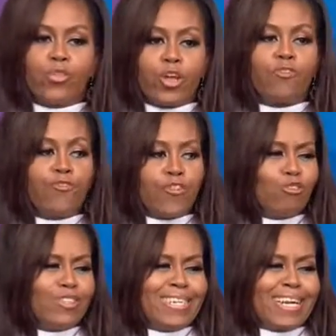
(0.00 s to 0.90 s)
their
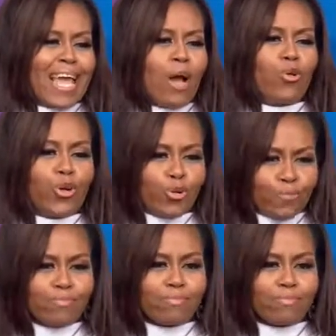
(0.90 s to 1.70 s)
first encounter